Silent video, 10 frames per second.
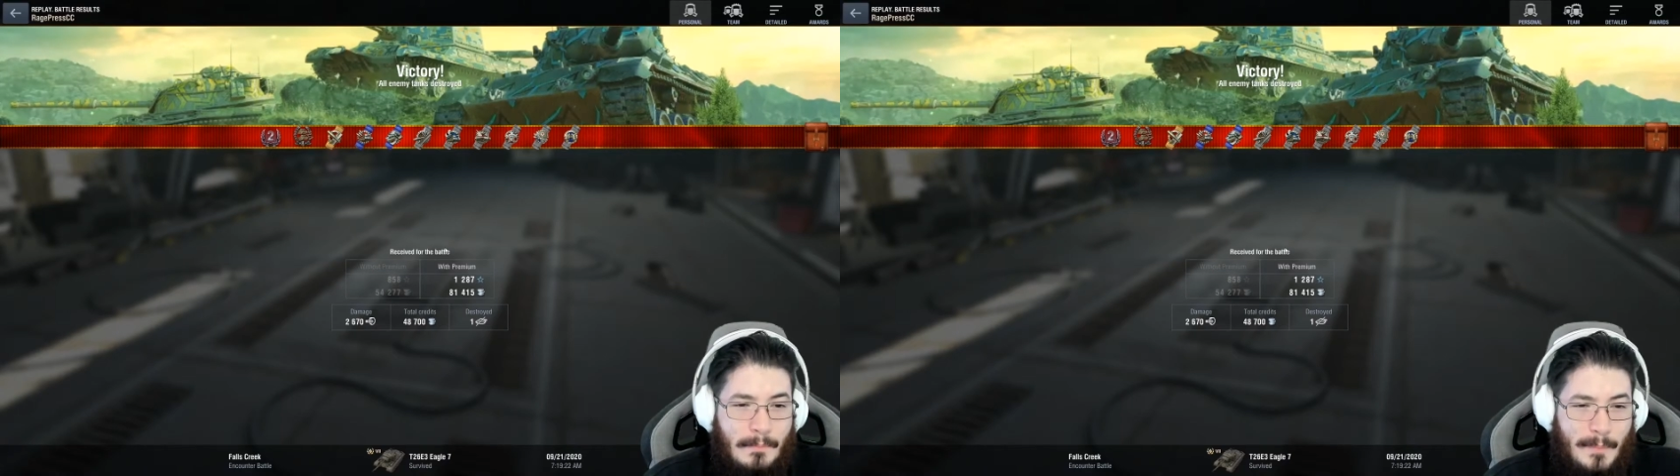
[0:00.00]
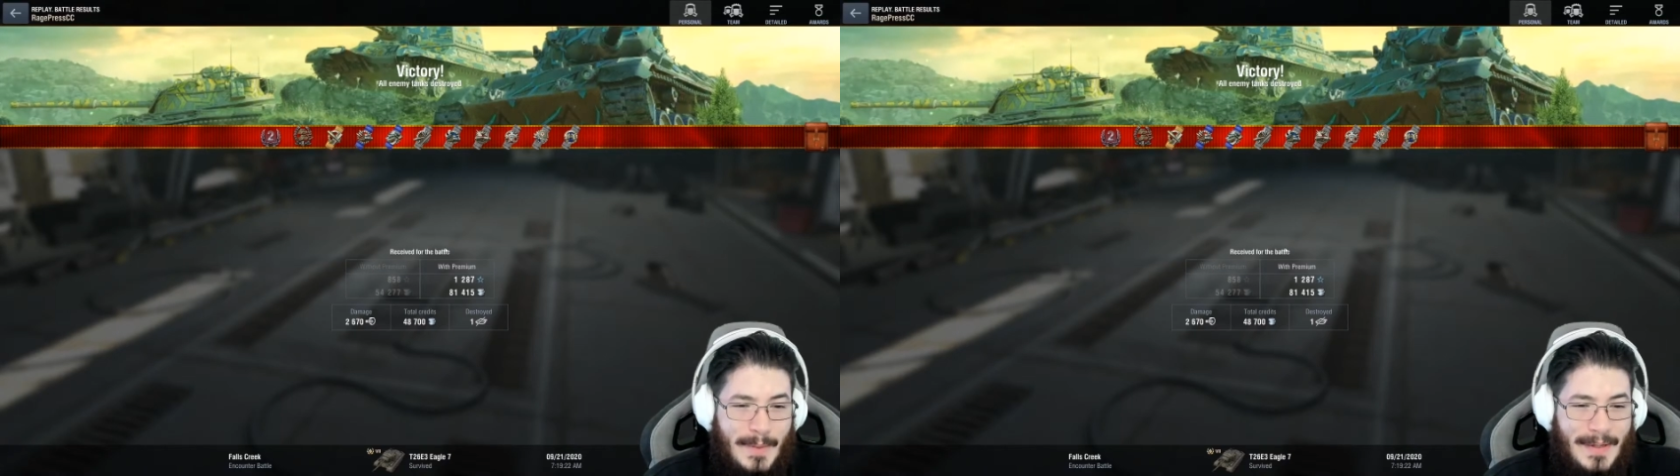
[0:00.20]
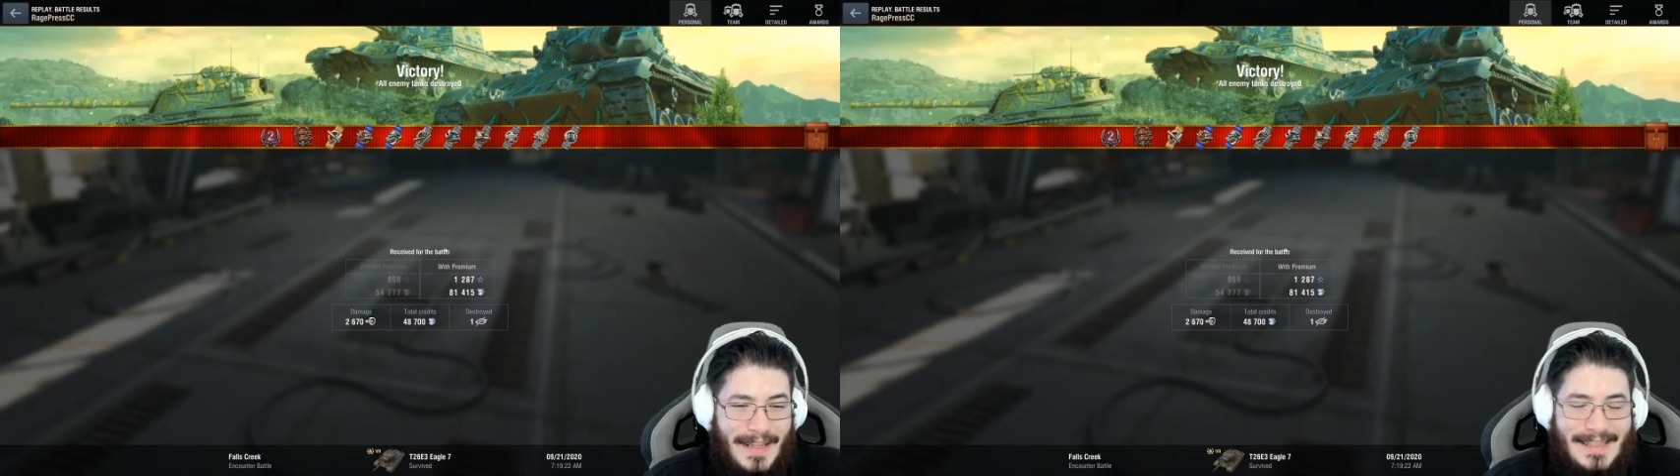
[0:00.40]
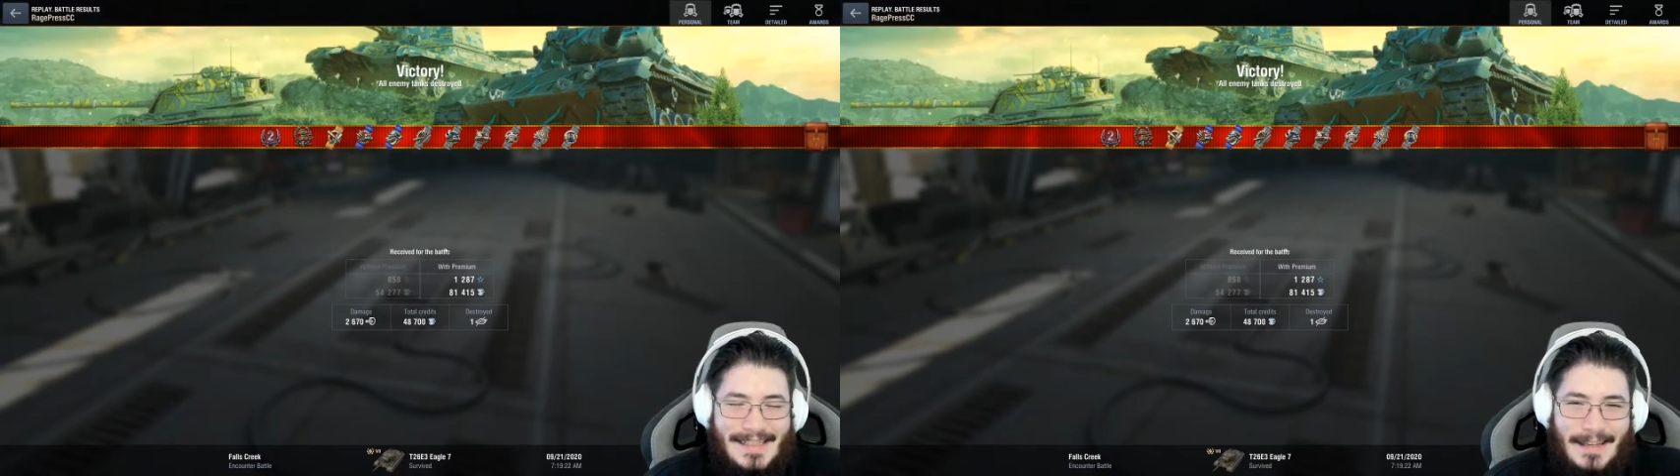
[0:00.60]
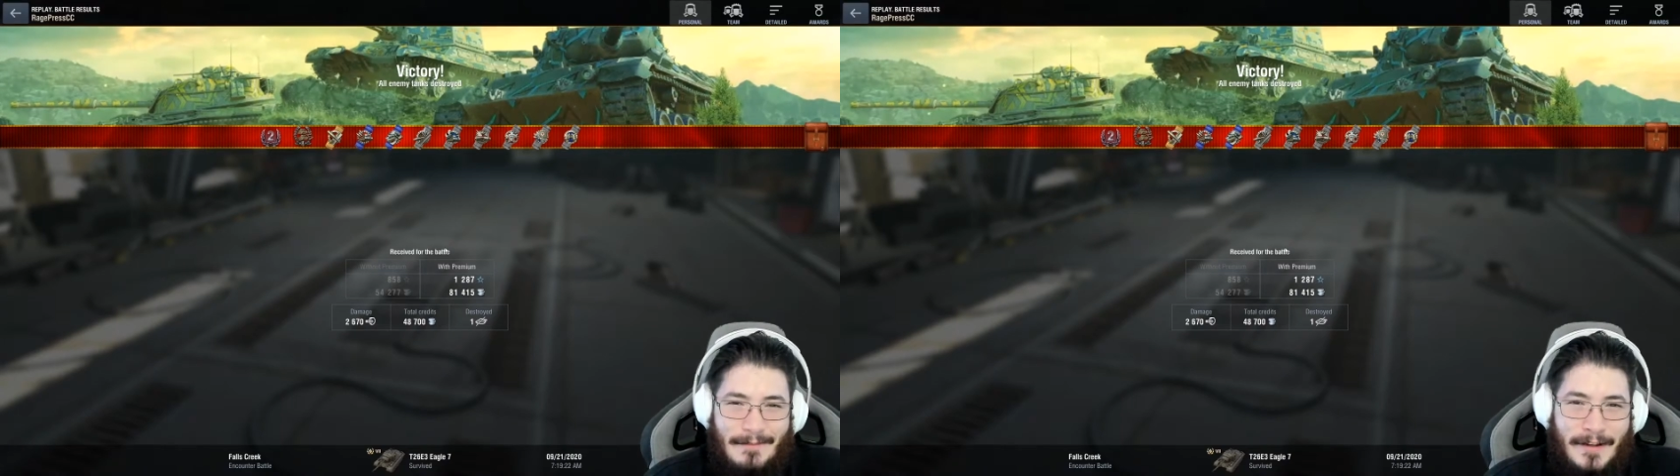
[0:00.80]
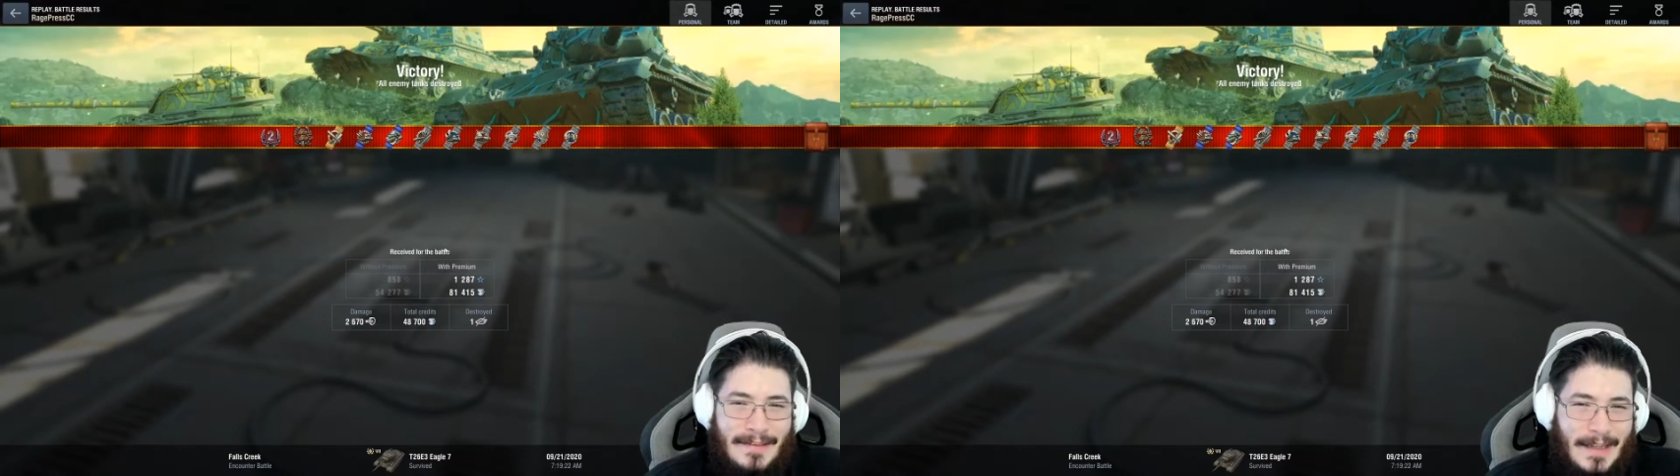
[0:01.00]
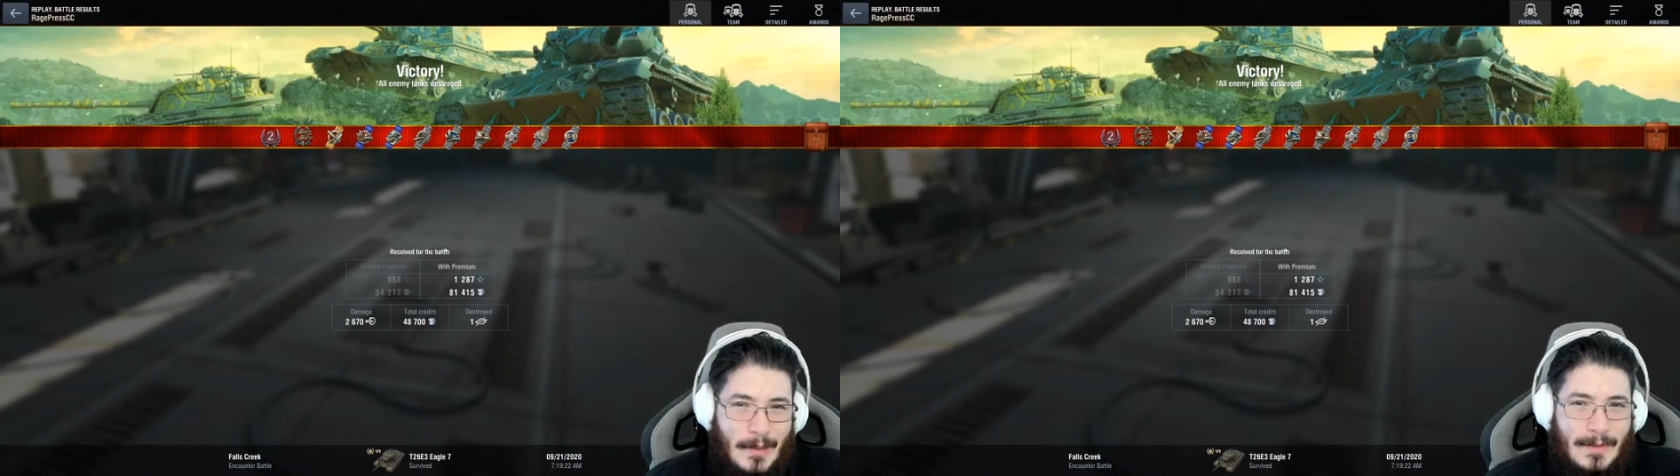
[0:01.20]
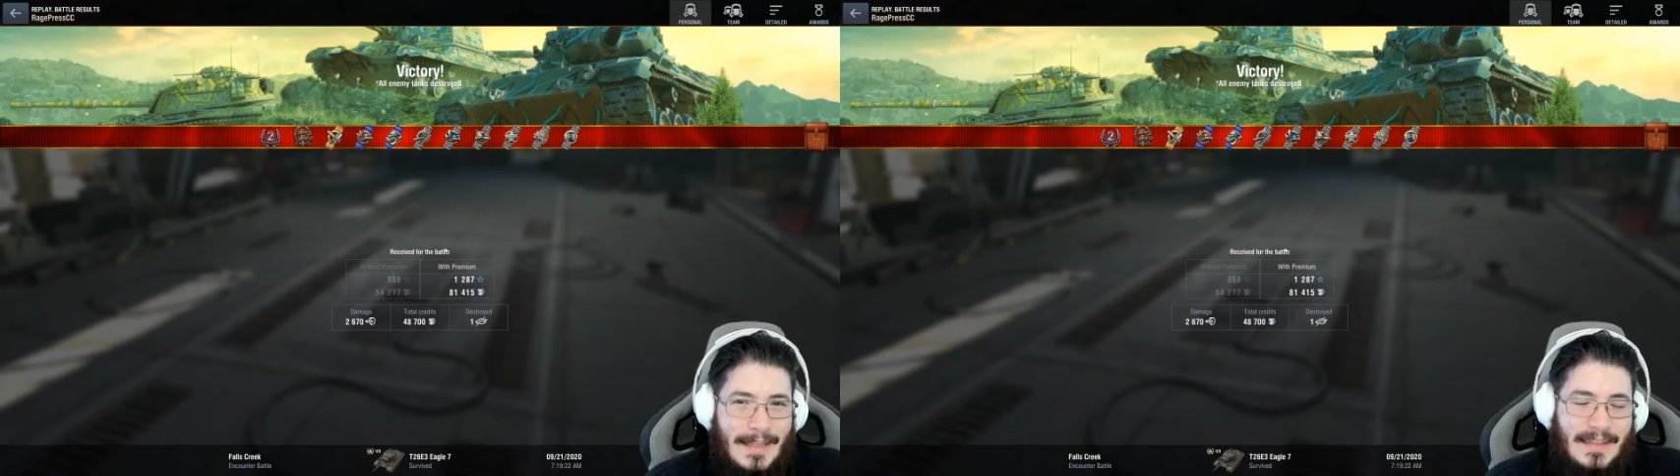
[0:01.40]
but it's definitely good